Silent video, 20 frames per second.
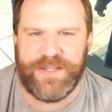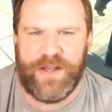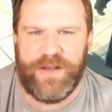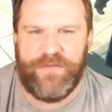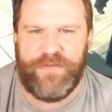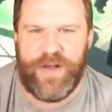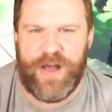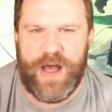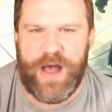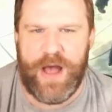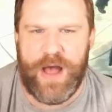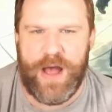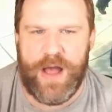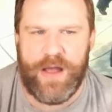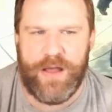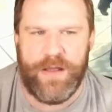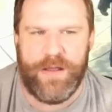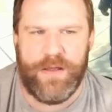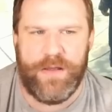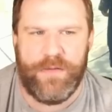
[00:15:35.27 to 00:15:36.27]

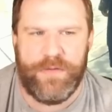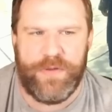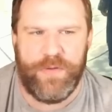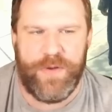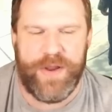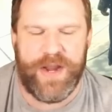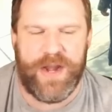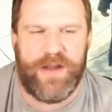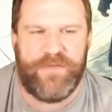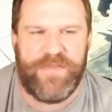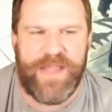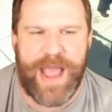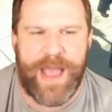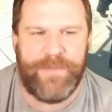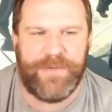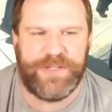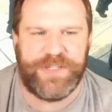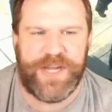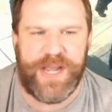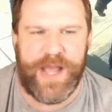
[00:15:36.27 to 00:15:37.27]
of doing enough
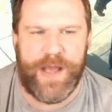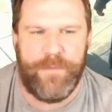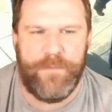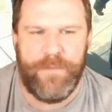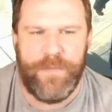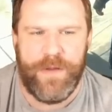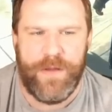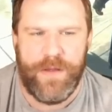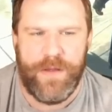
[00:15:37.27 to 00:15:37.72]
damage to him.